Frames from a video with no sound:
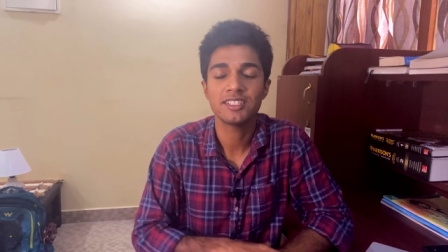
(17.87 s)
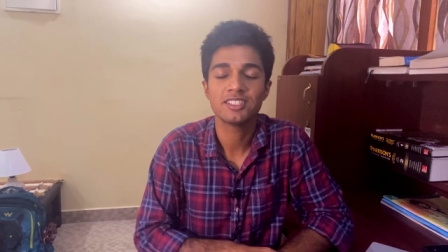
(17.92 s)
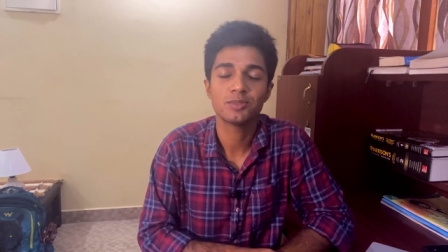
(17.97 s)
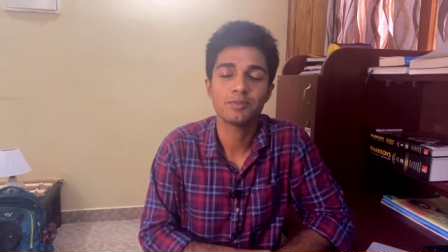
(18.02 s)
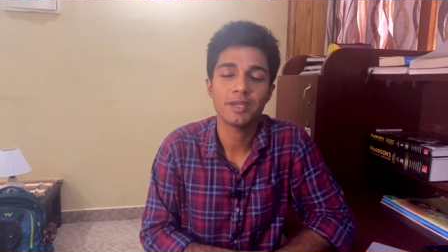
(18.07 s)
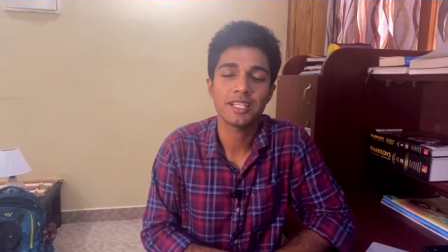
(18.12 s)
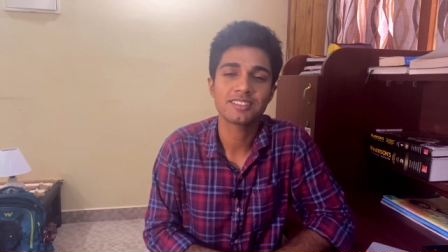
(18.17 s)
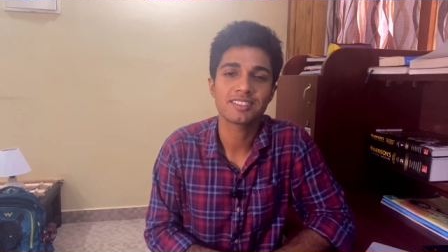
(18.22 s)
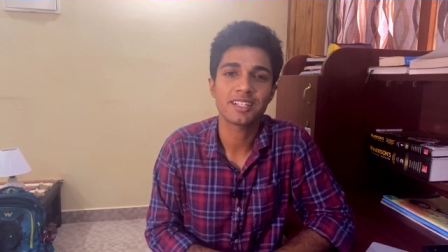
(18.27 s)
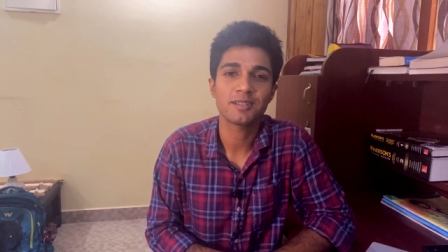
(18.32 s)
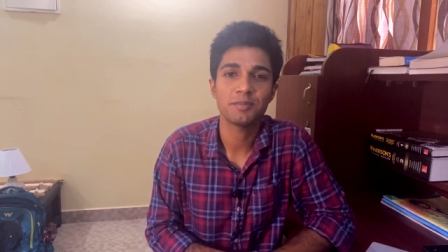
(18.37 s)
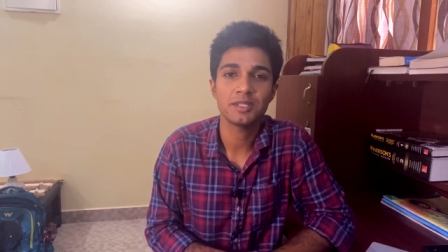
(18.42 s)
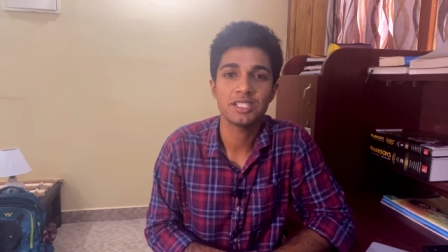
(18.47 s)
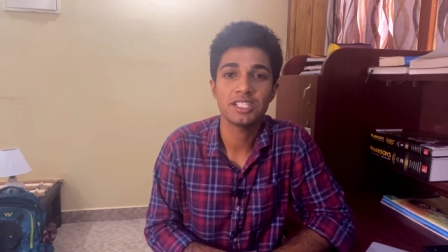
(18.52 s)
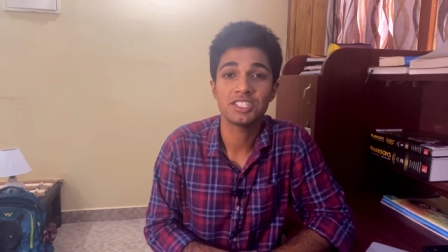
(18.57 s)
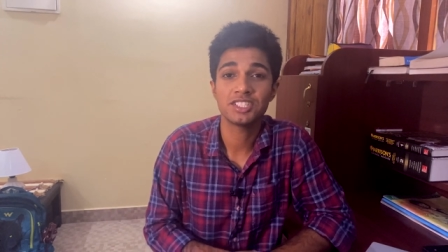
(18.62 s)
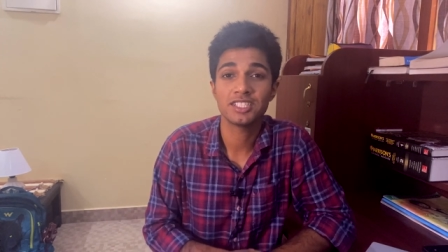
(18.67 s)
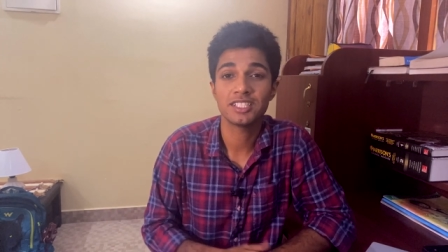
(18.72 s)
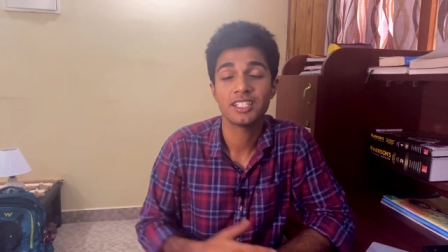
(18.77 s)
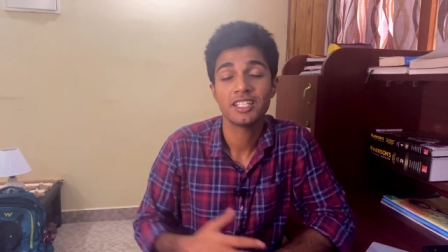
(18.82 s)
spaced
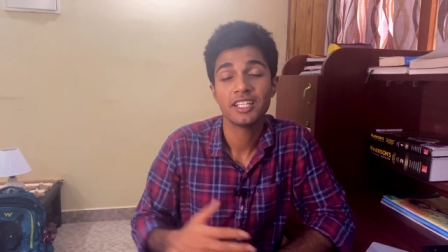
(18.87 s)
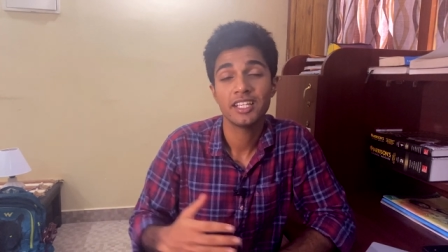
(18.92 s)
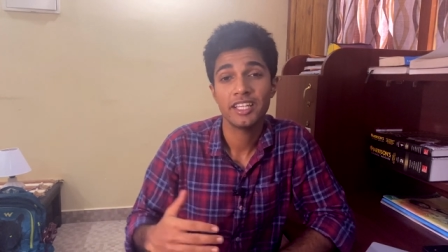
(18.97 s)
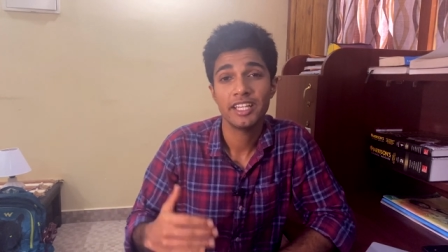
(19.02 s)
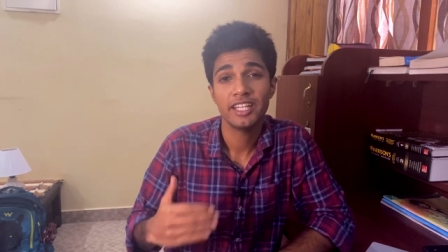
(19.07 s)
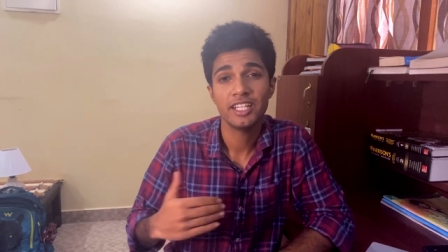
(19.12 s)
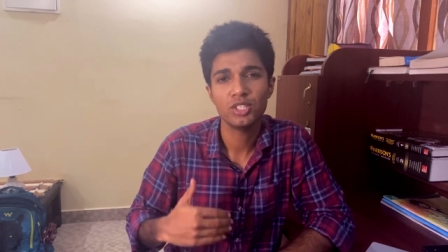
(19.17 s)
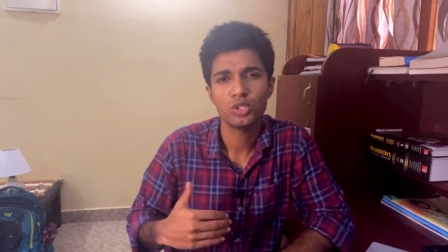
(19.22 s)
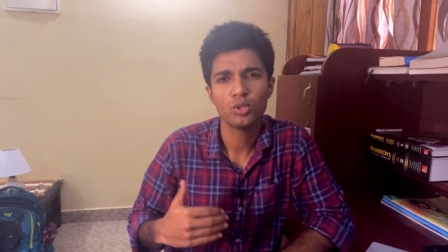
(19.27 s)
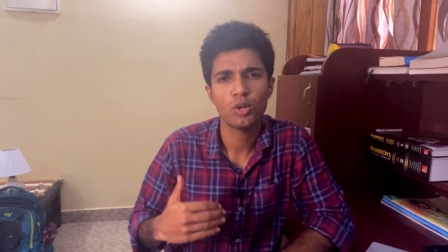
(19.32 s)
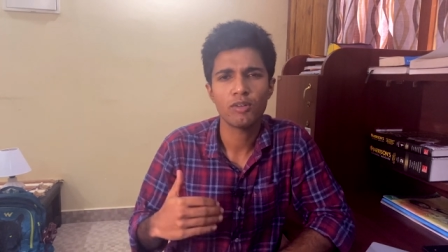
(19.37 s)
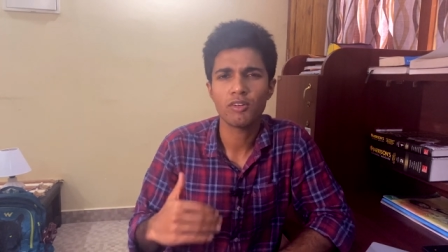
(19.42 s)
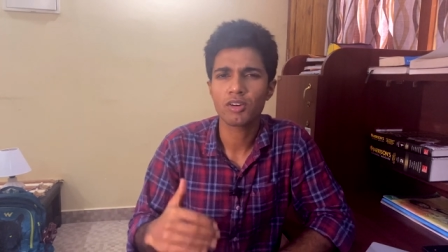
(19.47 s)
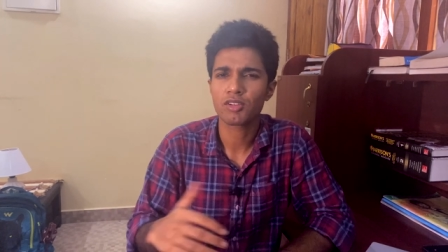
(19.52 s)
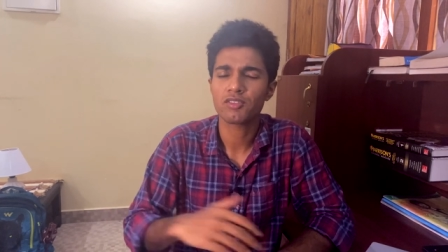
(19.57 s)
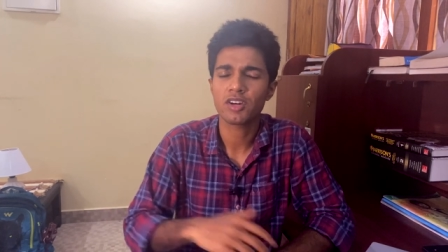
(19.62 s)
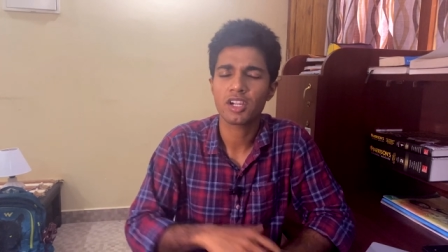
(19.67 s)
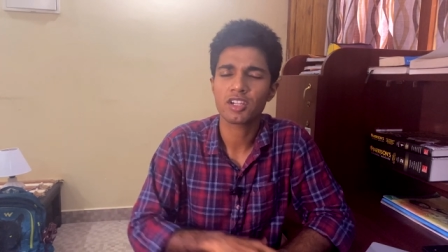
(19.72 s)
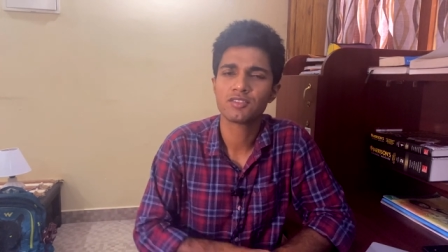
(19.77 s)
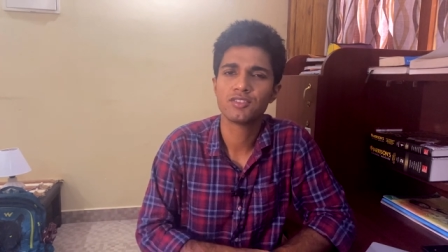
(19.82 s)
repetition into our
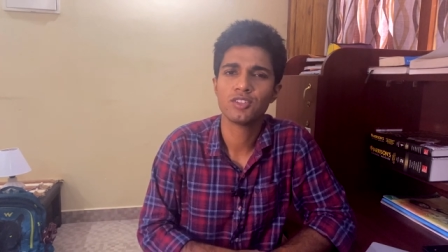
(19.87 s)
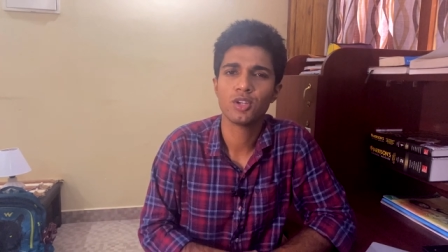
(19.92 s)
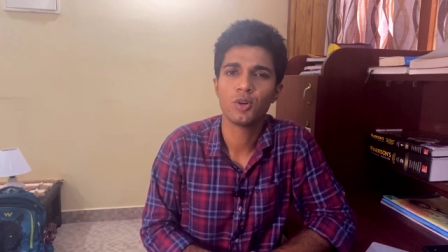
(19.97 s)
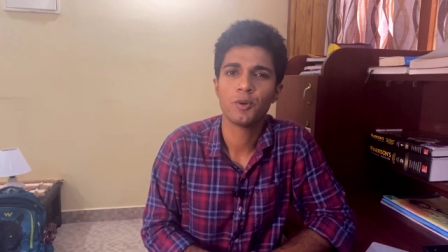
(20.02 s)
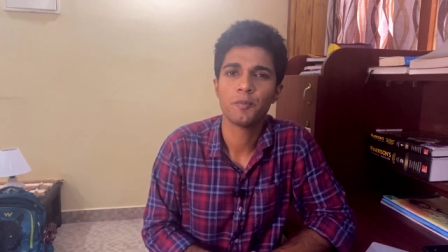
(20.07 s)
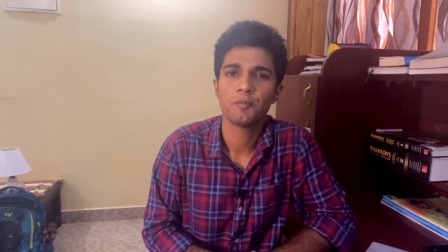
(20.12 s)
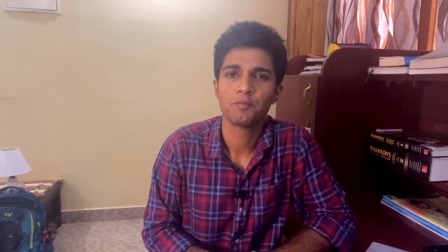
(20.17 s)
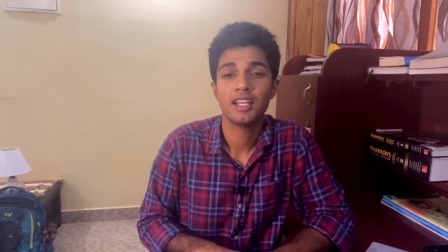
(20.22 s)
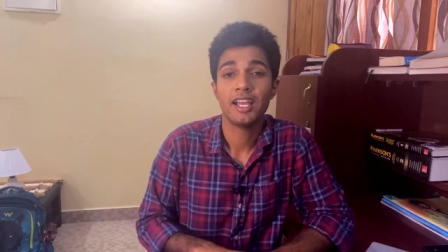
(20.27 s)
workflow,